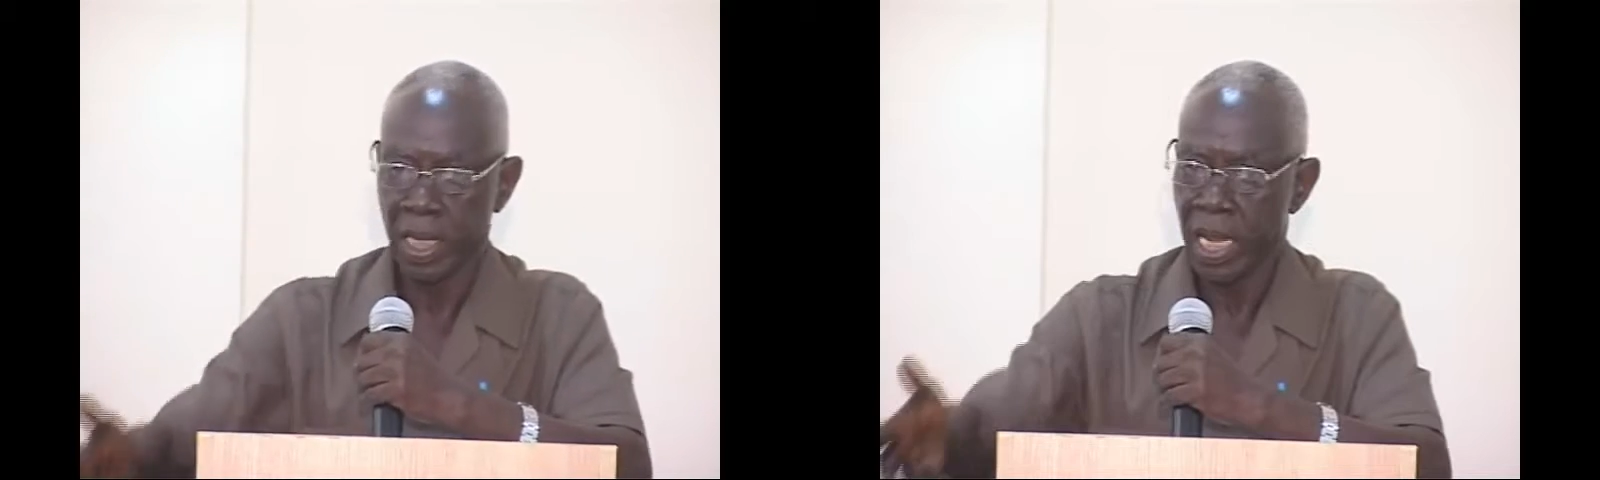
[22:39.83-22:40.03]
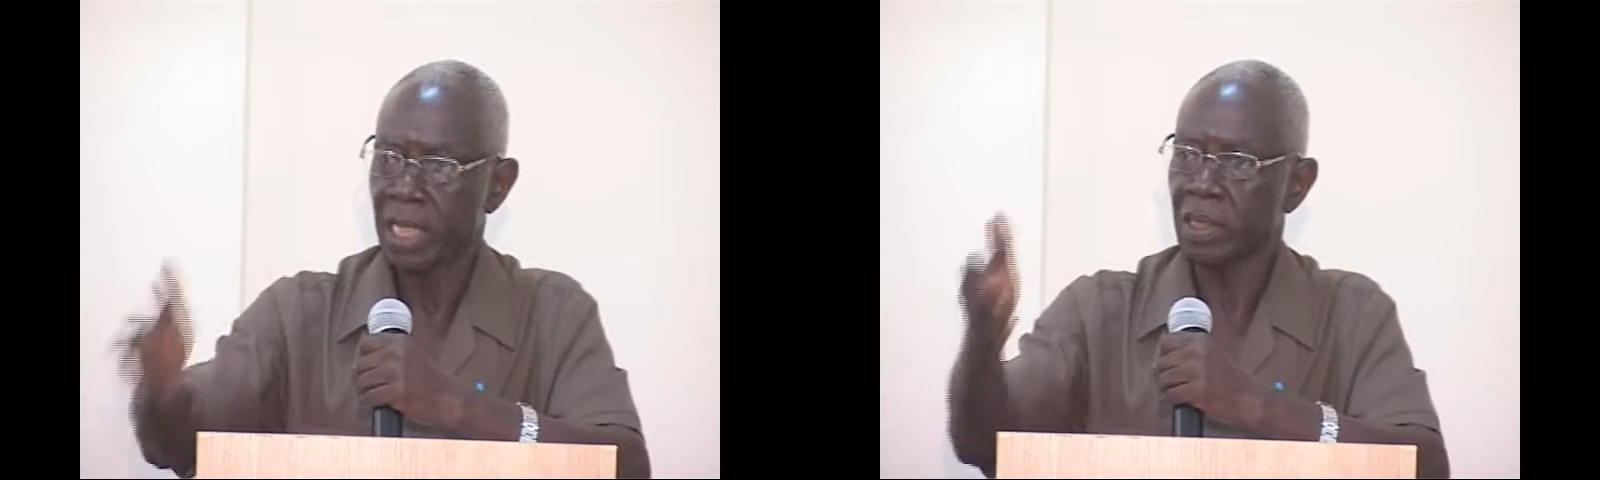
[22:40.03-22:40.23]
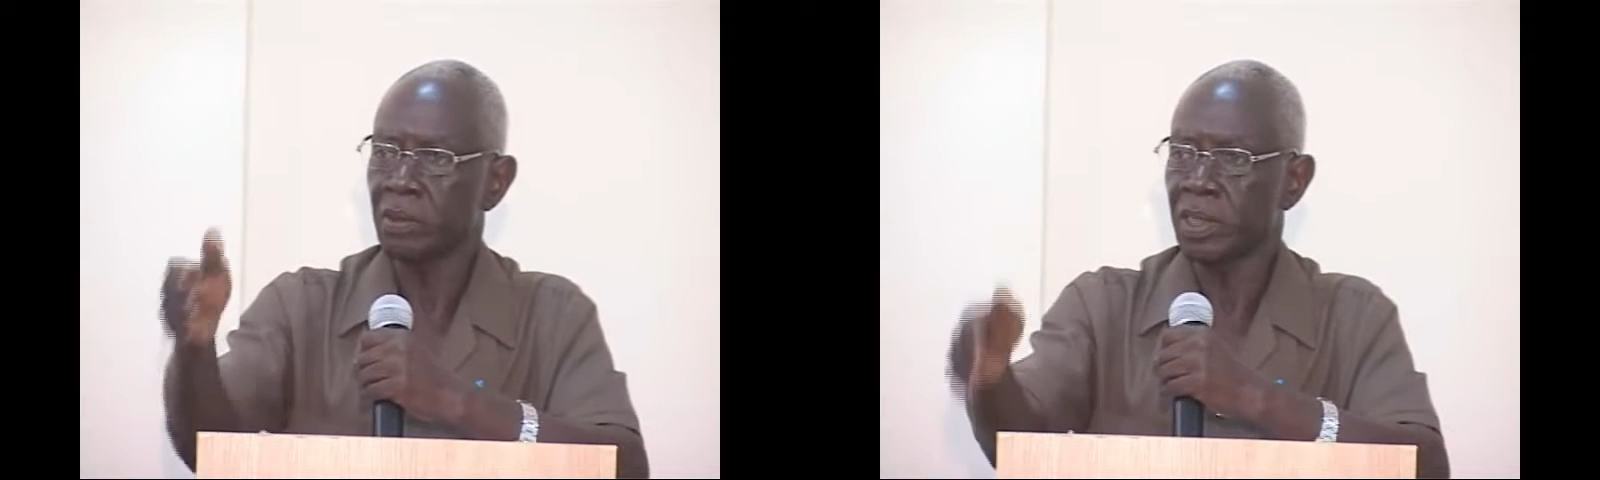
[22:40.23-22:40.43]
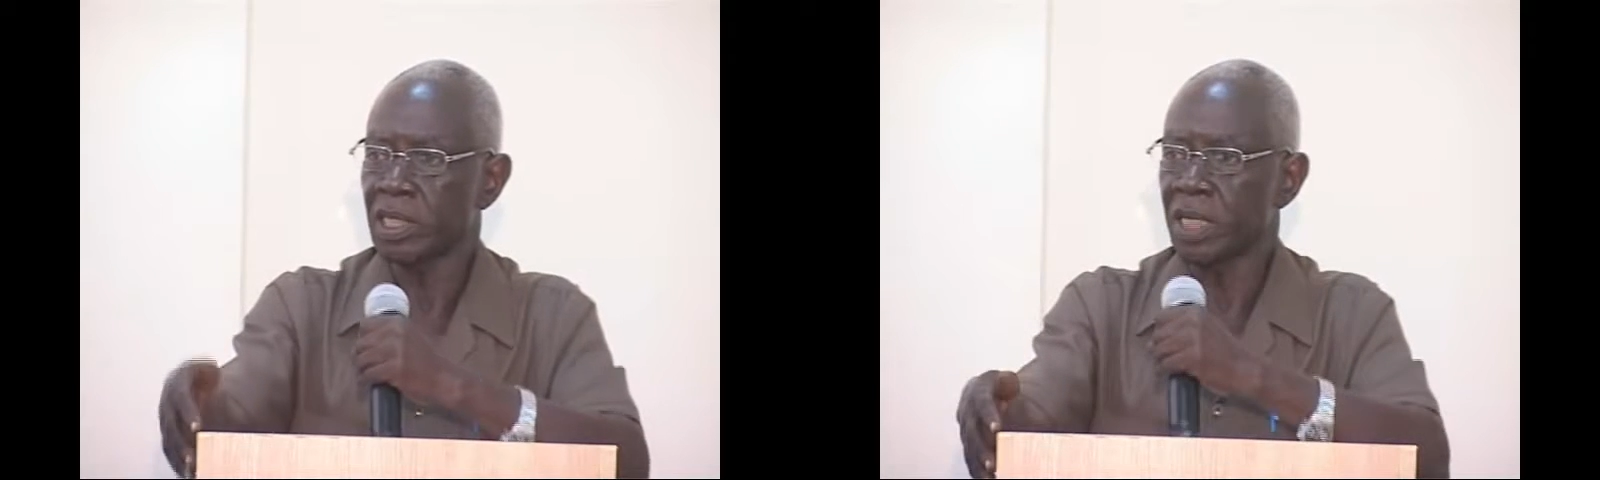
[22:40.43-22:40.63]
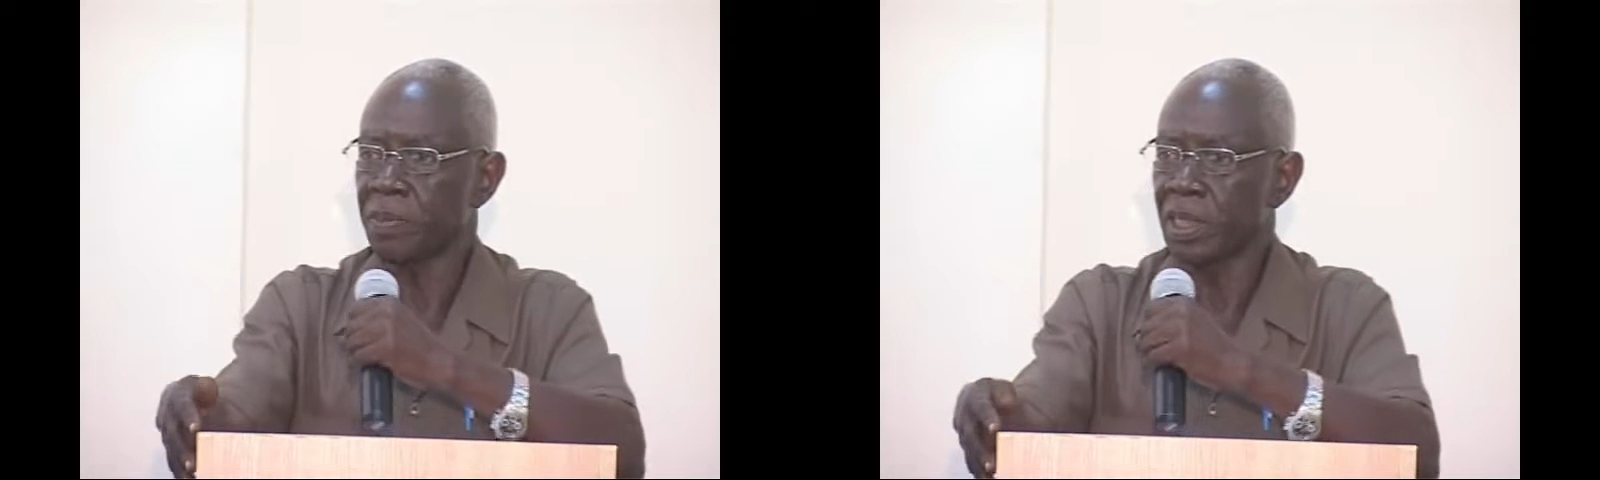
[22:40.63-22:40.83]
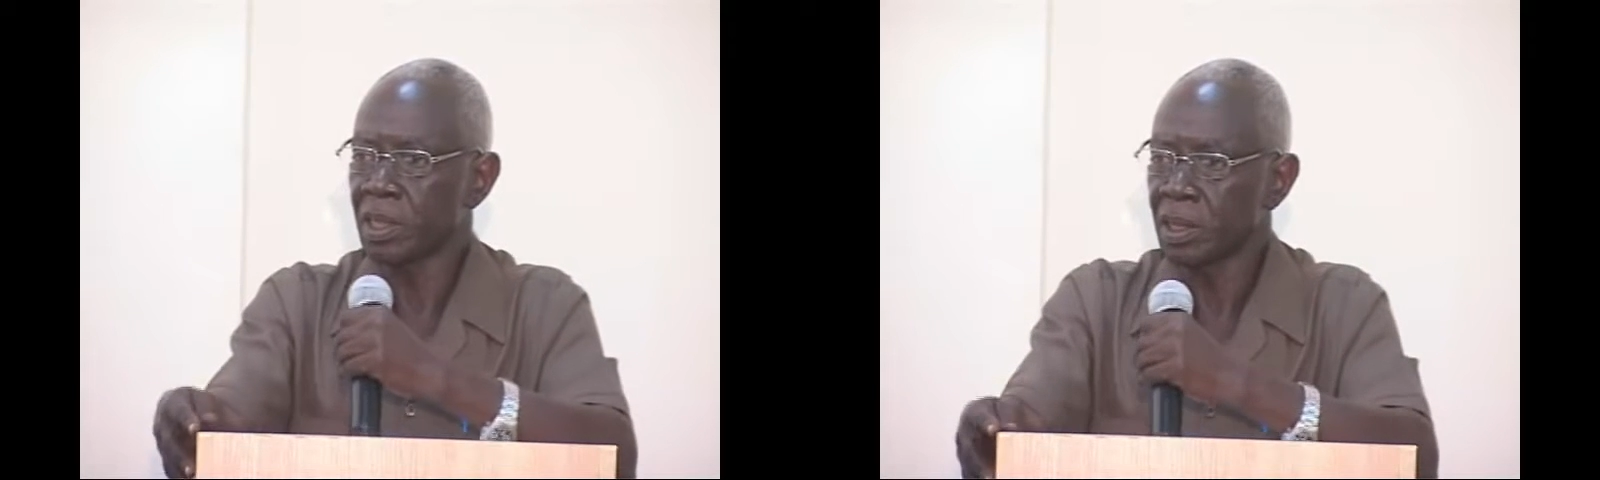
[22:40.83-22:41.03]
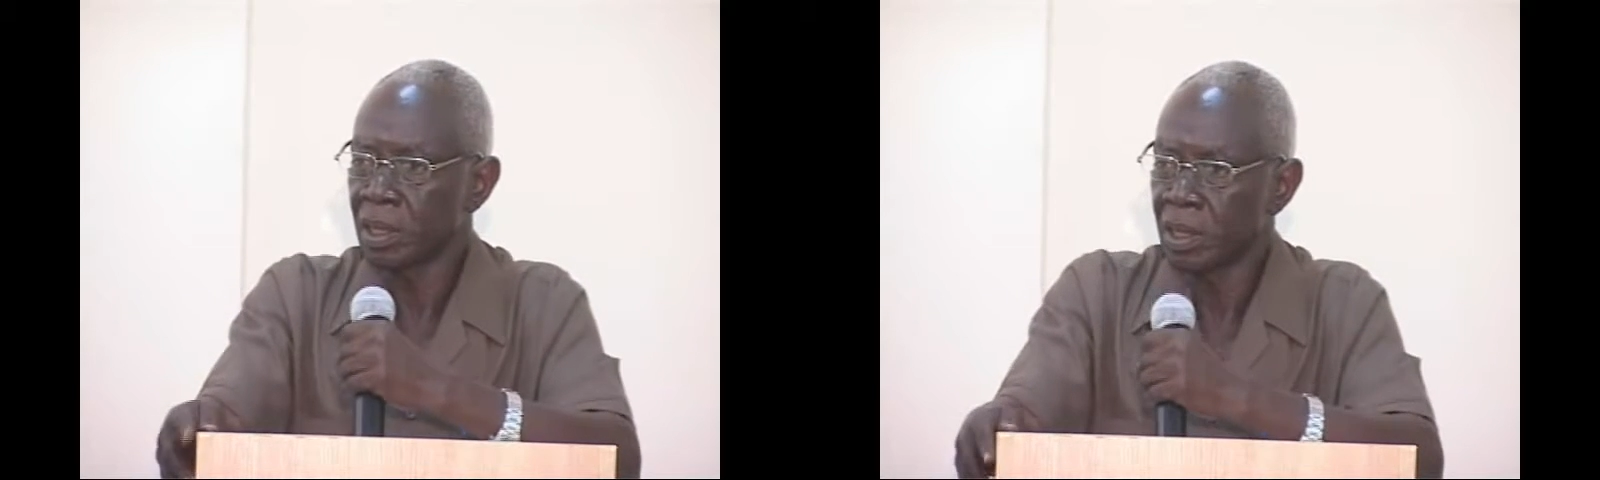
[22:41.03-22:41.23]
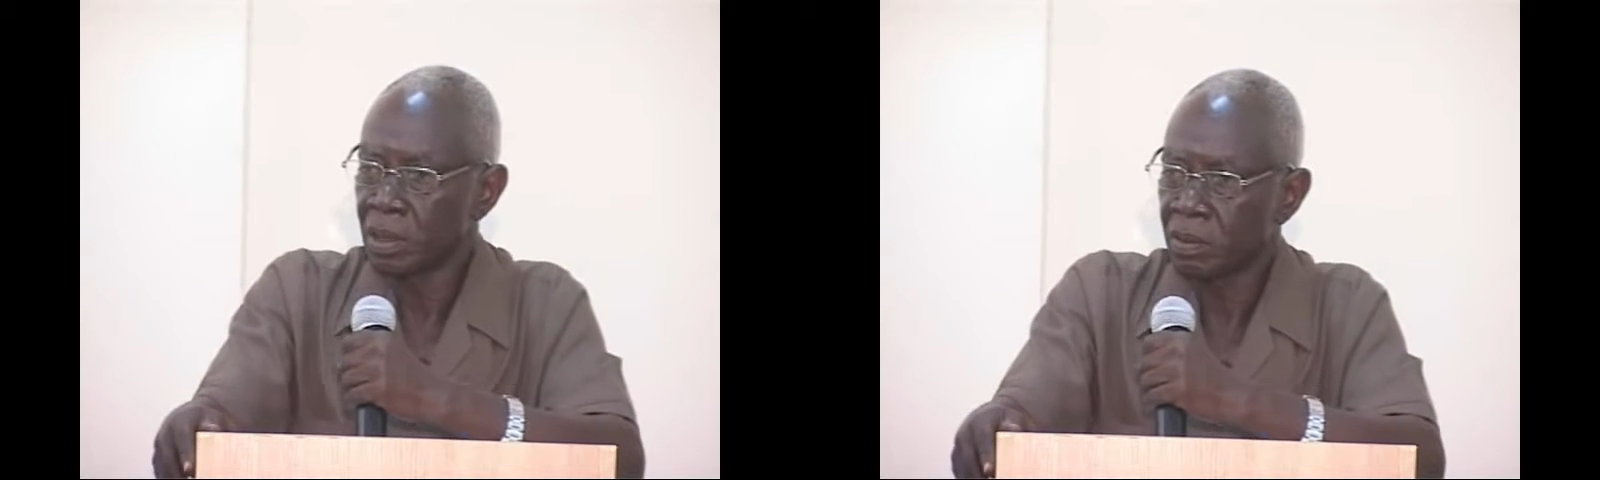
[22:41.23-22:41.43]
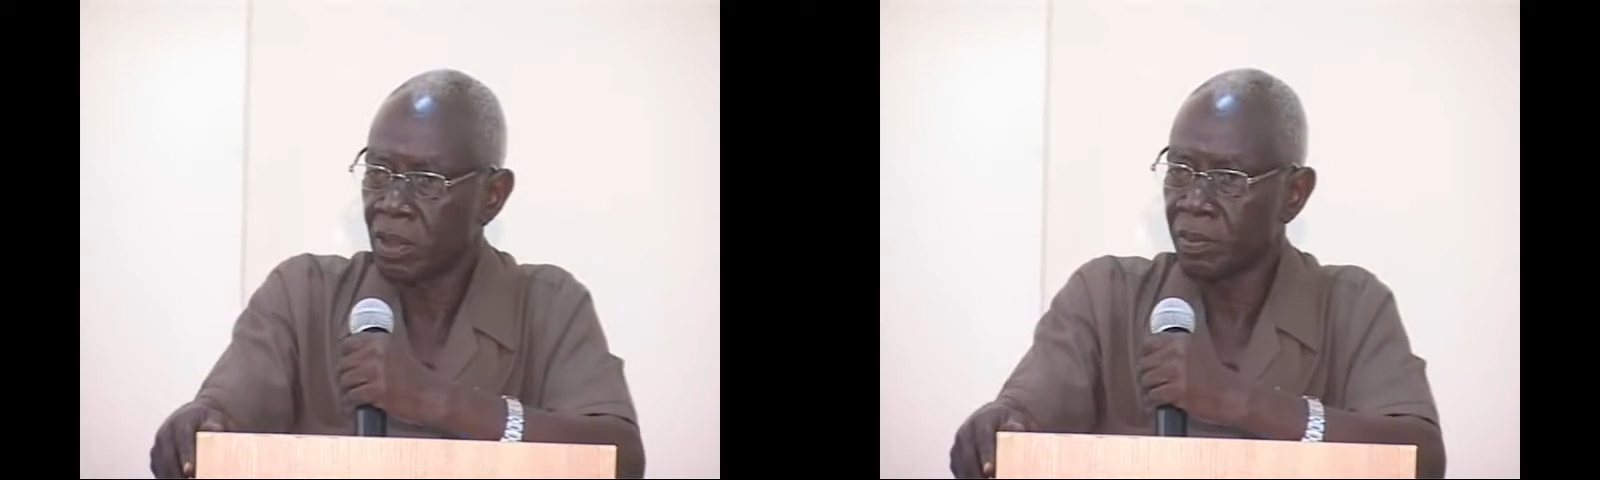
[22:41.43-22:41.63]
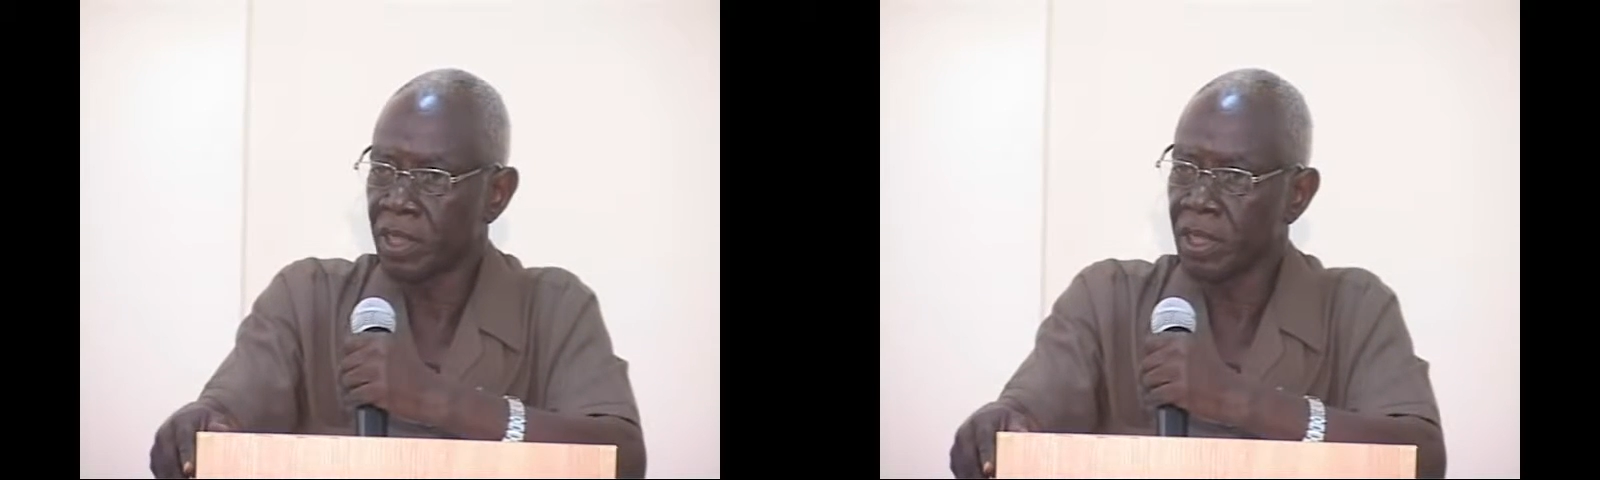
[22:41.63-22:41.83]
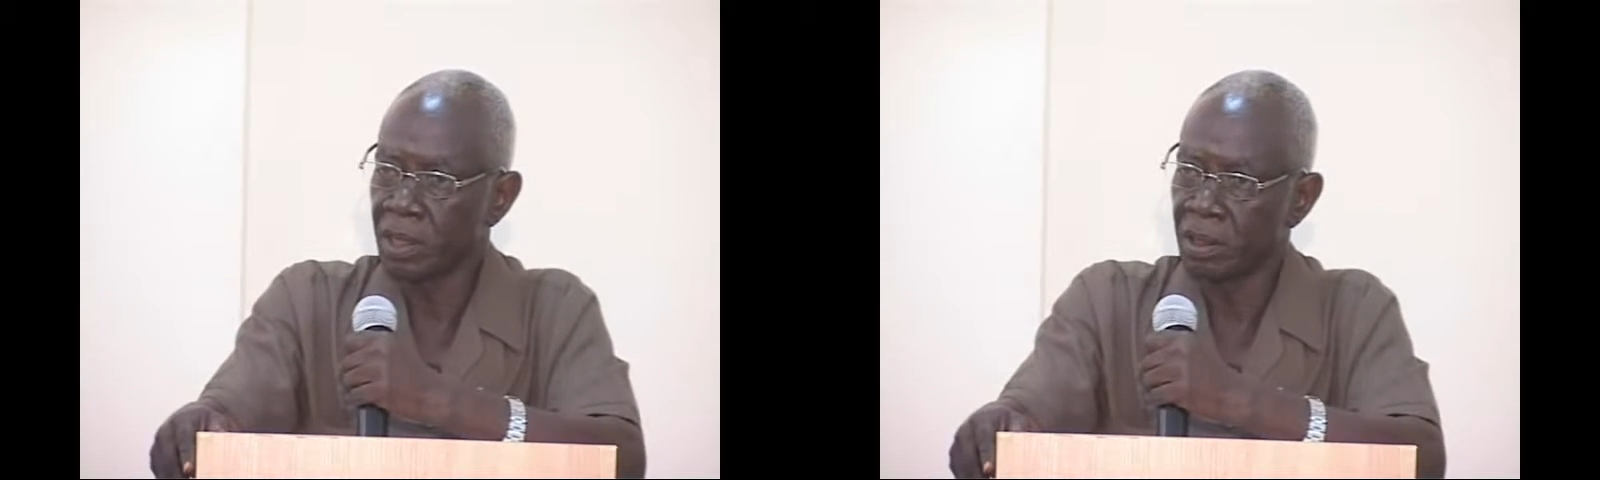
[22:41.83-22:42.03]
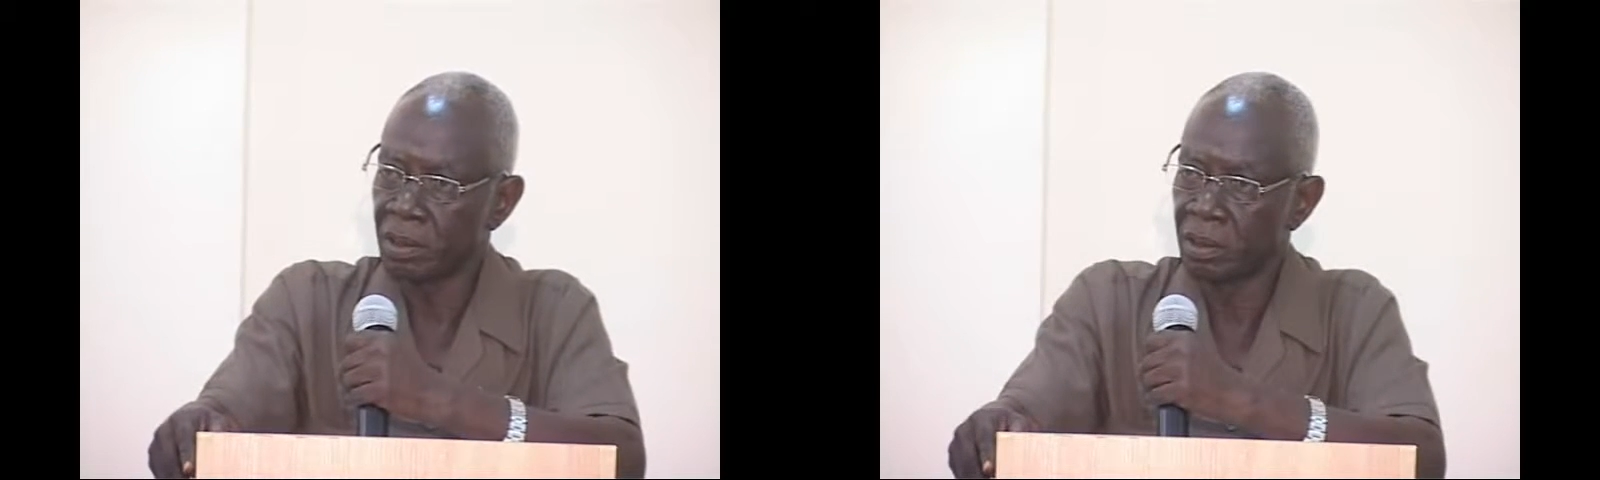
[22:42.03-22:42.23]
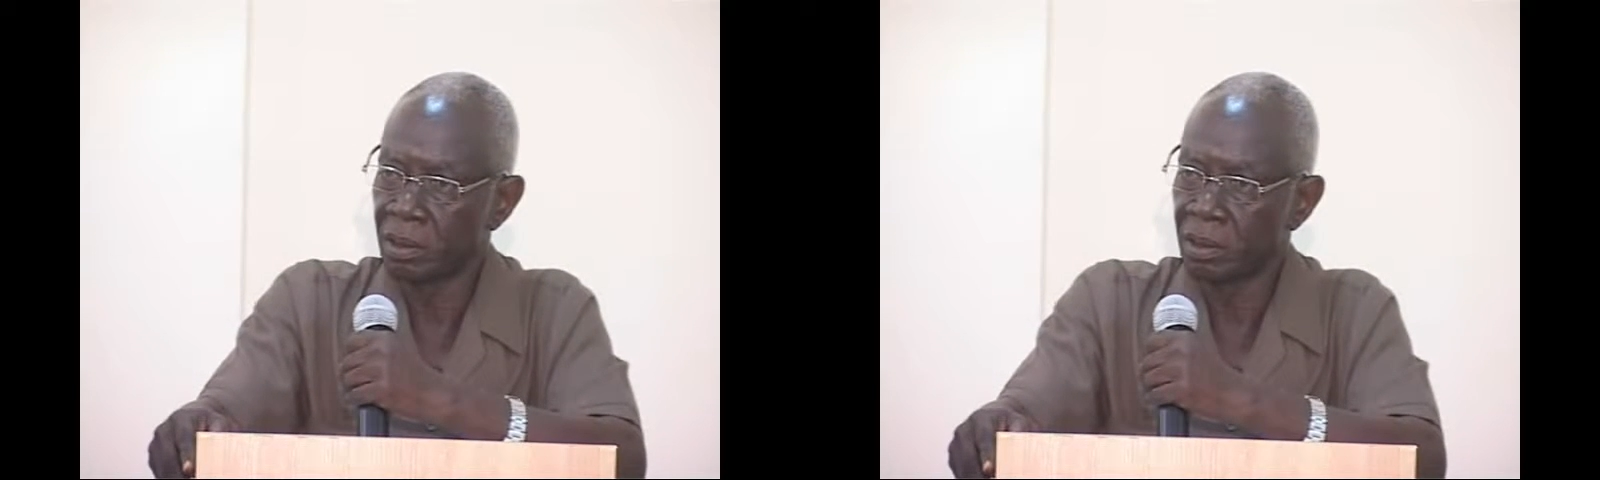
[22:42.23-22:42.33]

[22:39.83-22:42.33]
they can do the same thing to the machine.